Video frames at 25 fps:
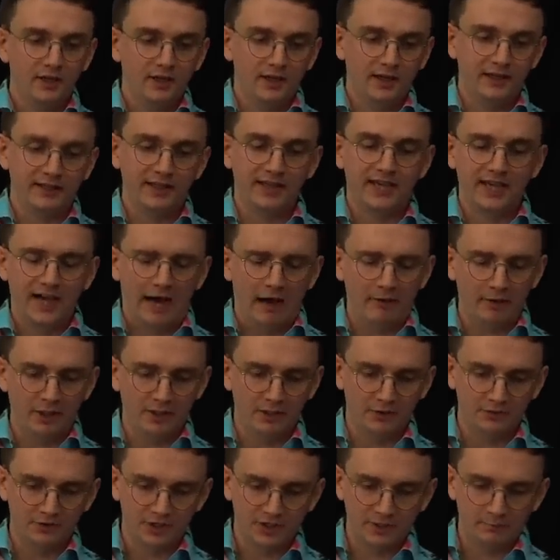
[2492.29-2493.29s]
and they carried
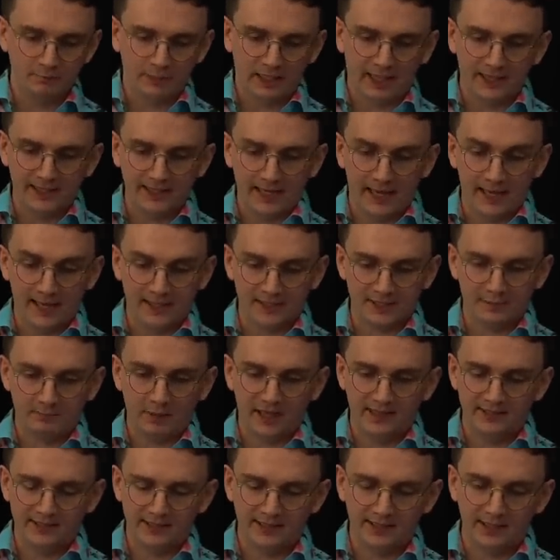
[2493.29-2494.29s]
on uh,
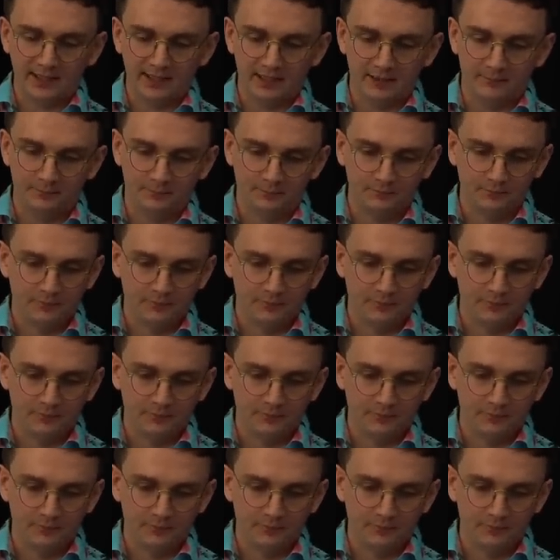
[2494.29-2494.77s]
splendidly.